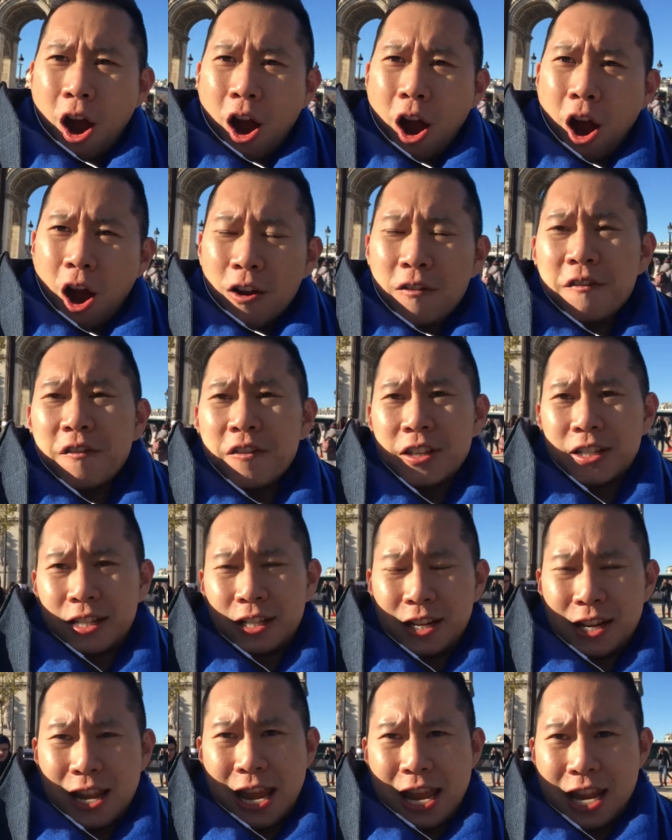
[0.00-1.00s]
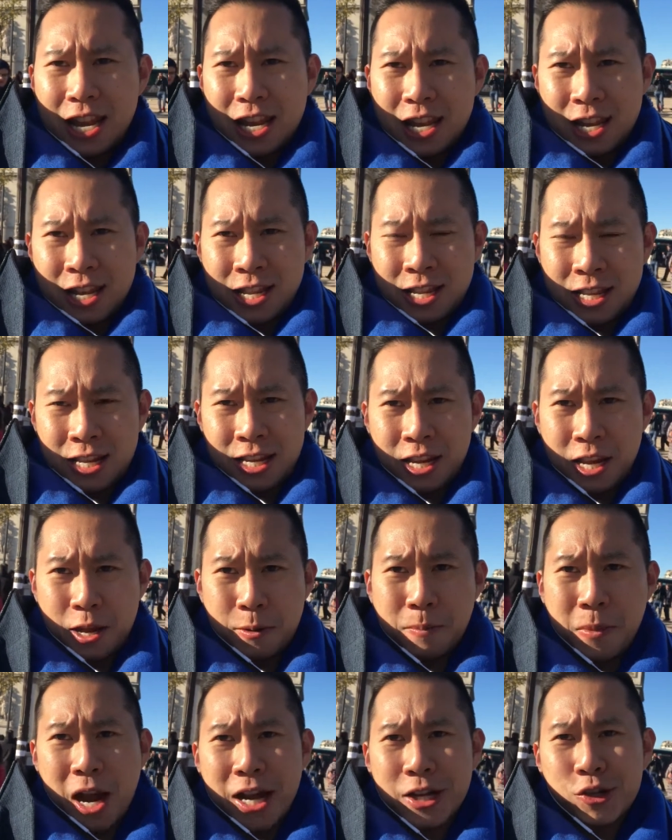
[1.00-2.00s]
Often in
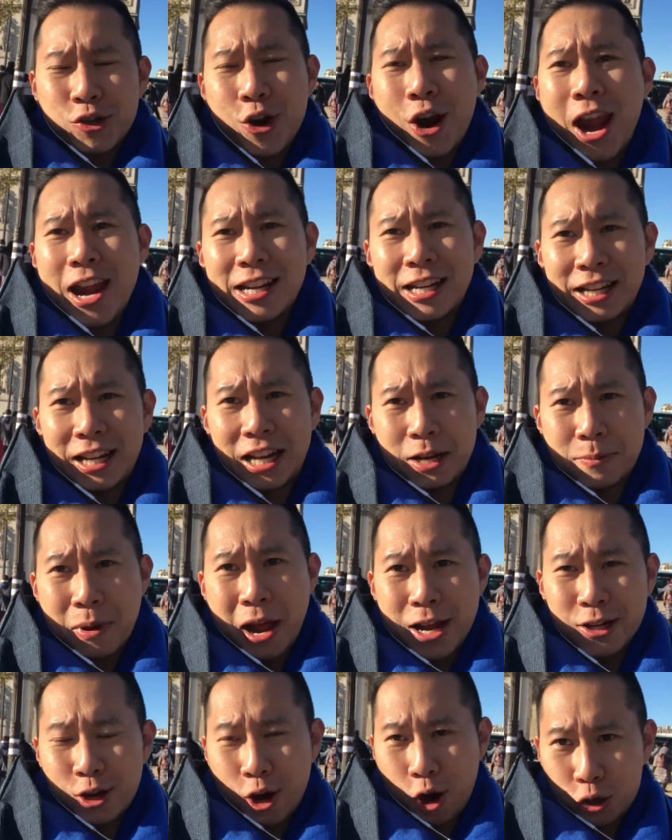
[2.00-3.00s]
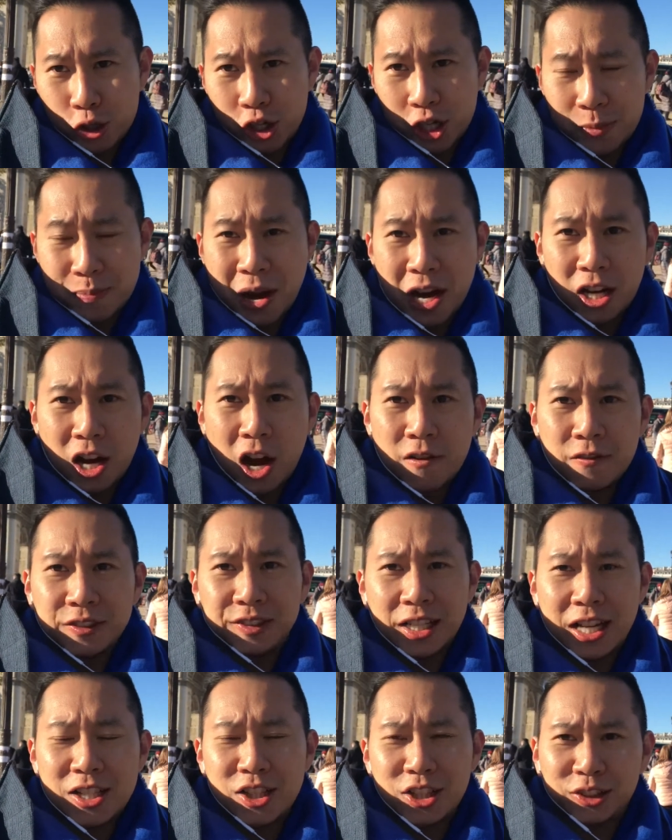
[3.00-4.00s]
my training and my coaching, my
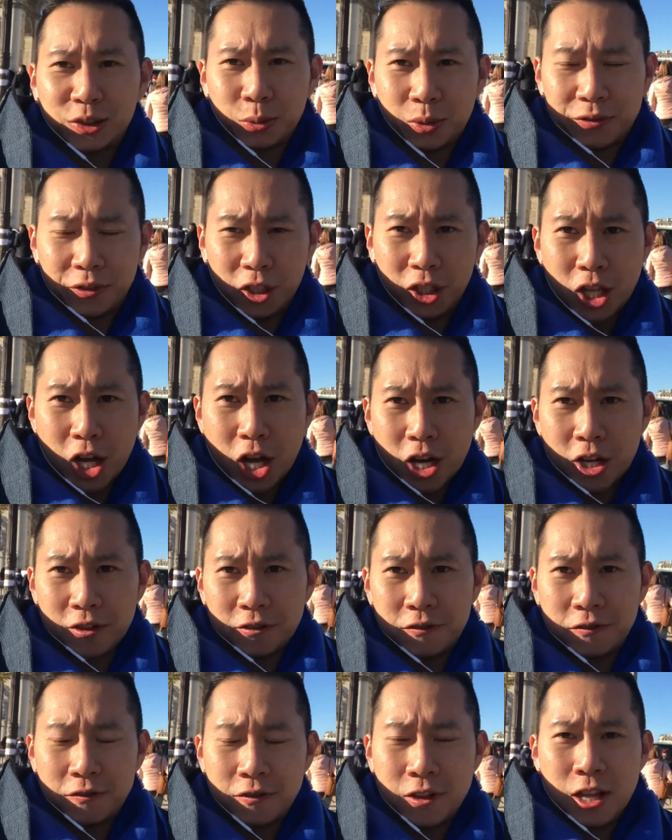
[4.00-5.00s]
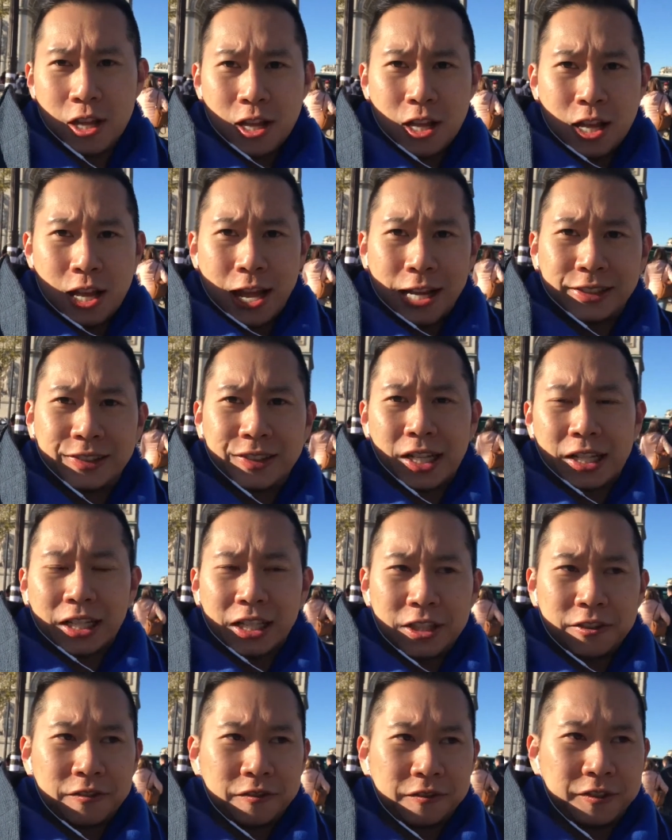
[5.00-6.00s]
conversations with a lot of
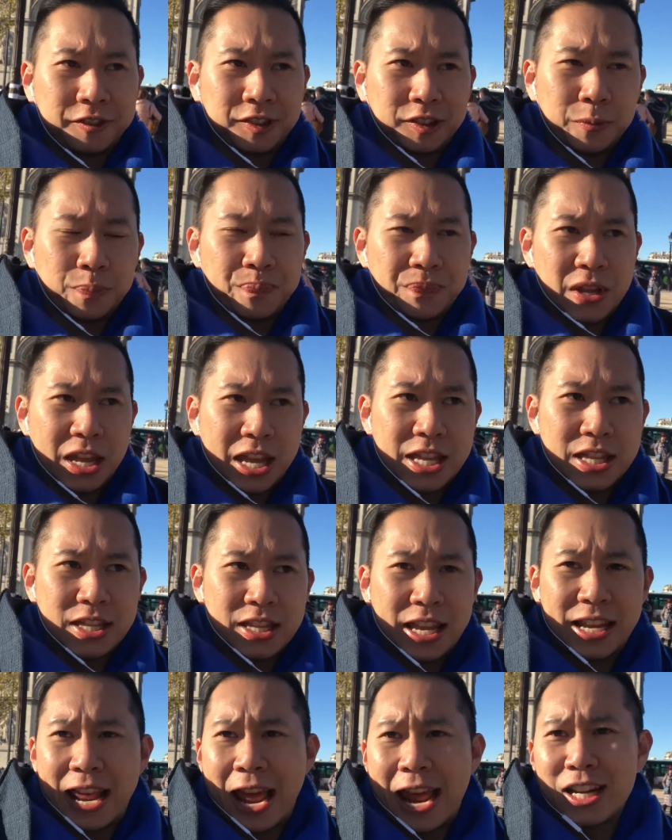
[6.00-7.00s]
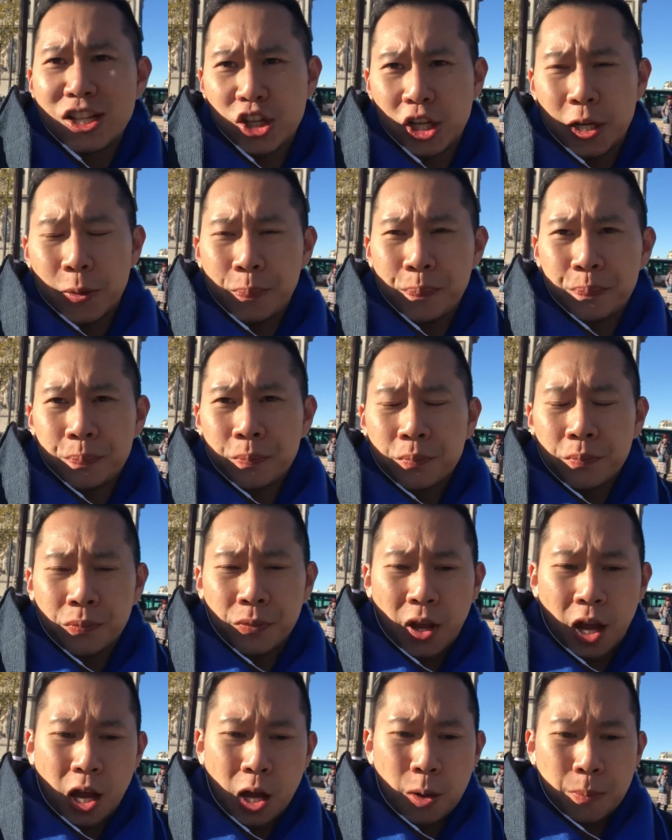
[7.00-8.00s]
executives in Asia,
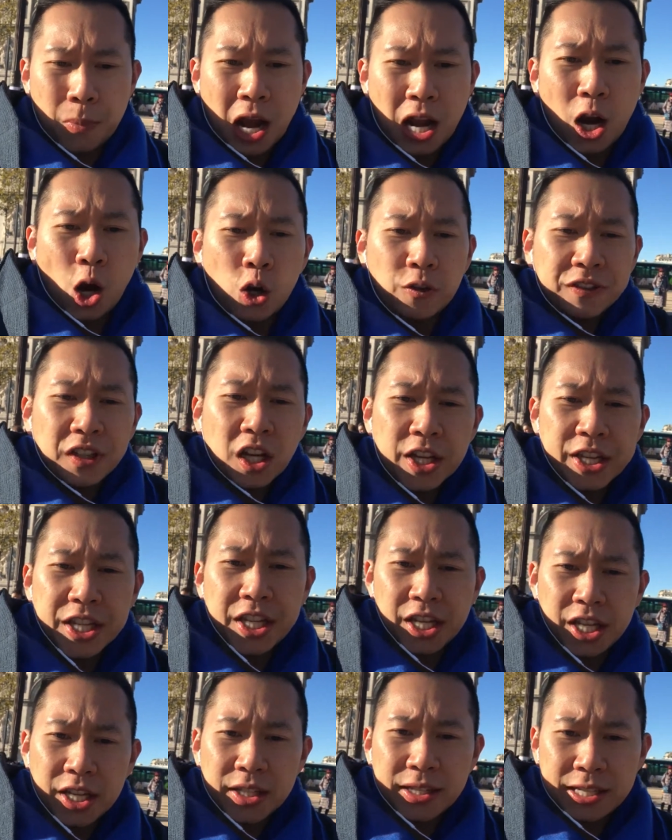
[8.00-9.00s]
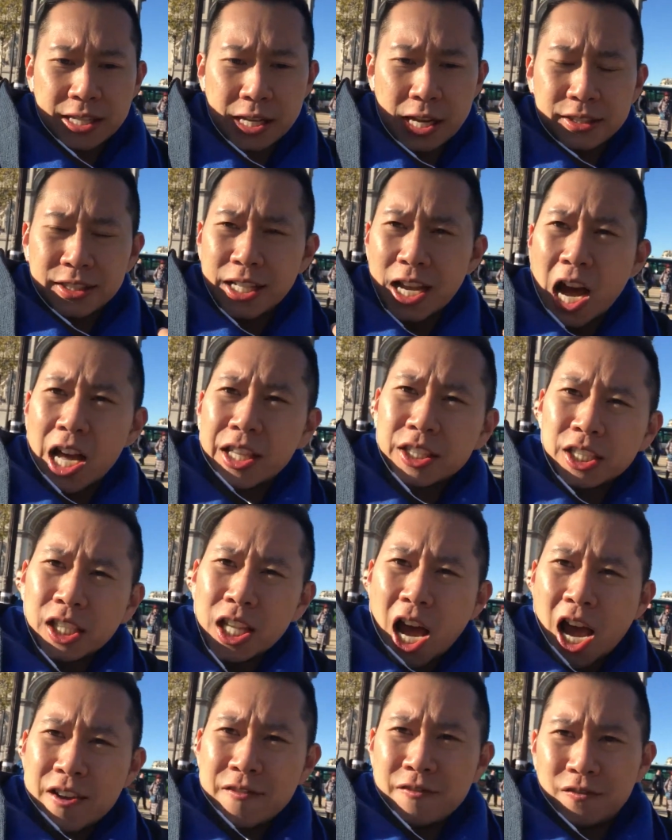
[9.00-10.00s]
I often hear the
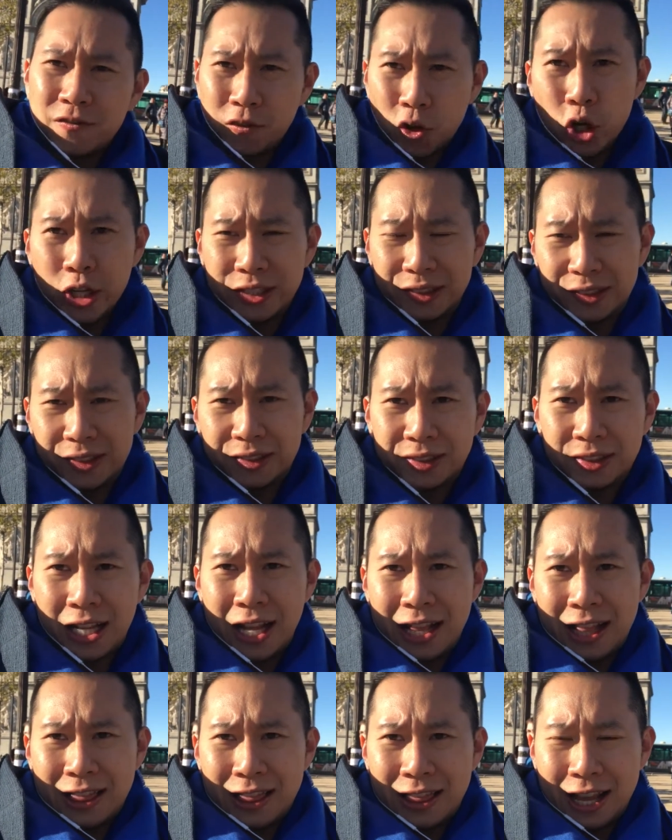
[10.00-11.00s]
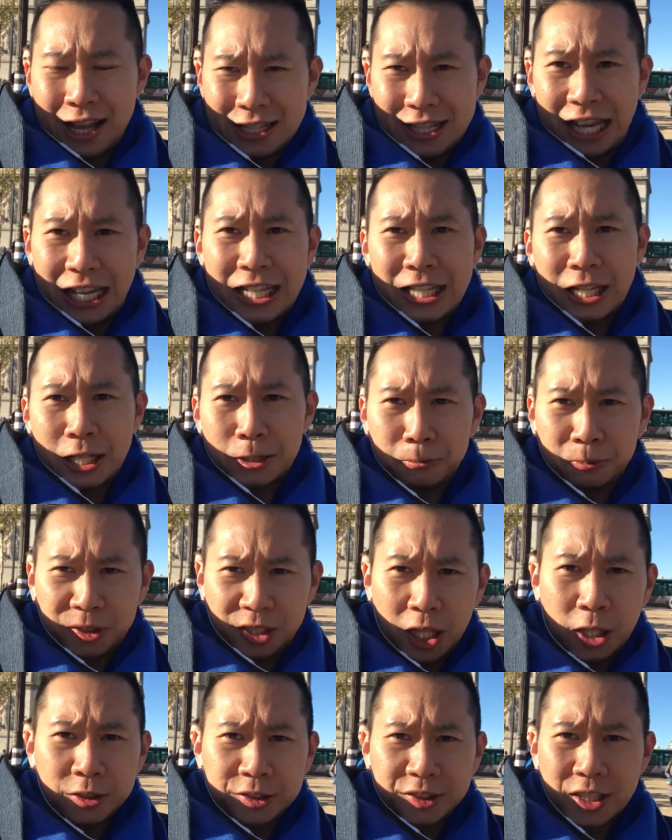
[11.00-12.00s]
underlying voice telling
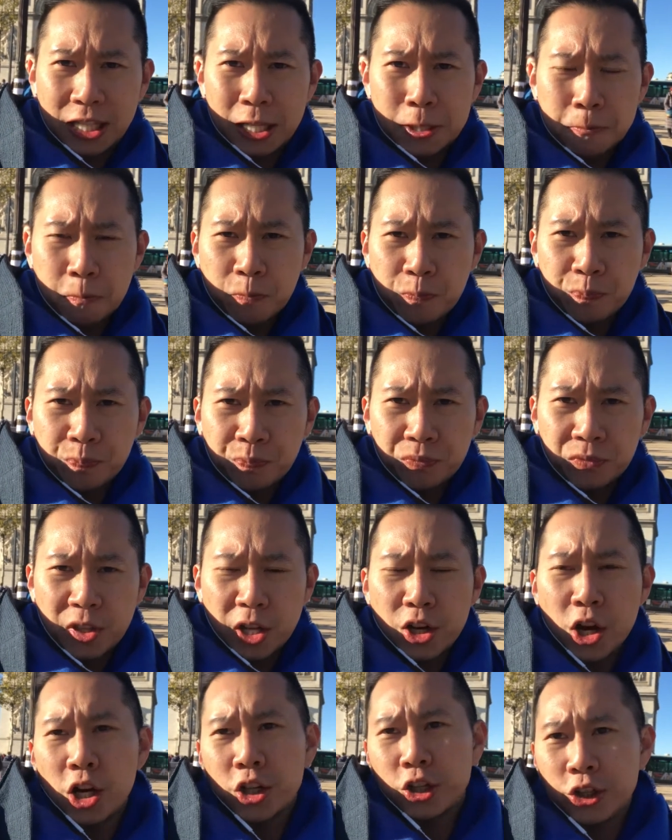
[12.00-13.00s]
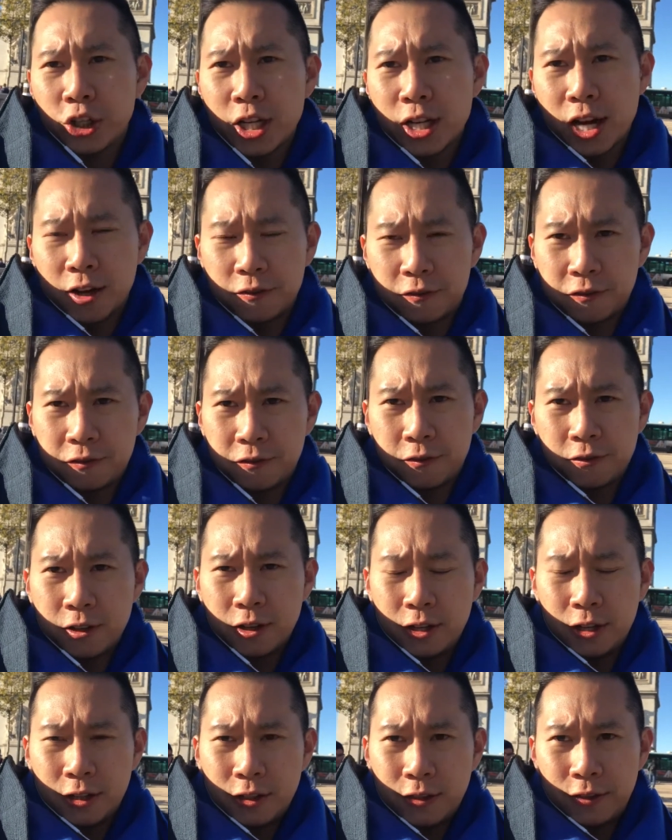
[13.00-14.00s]
themselves that they're not good enough,
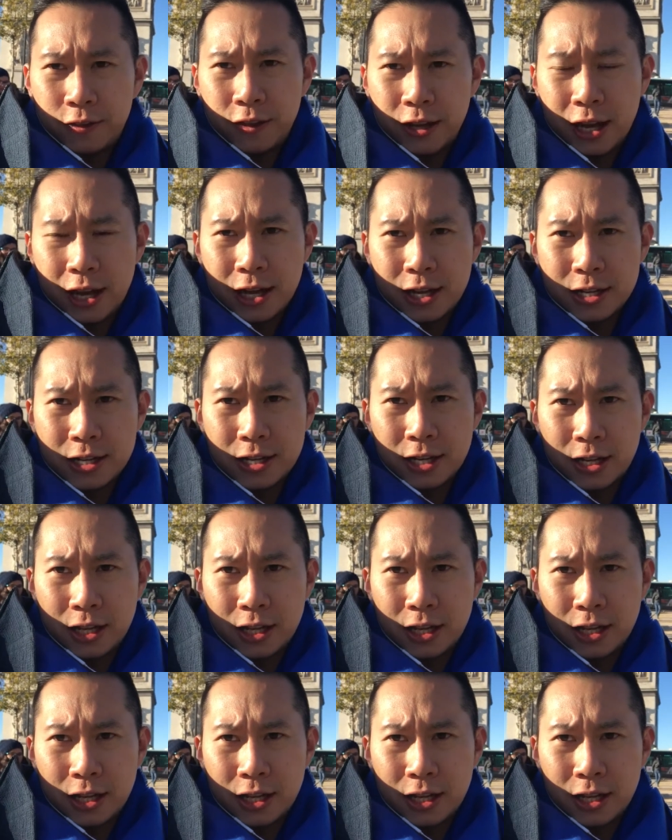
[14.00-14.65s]
that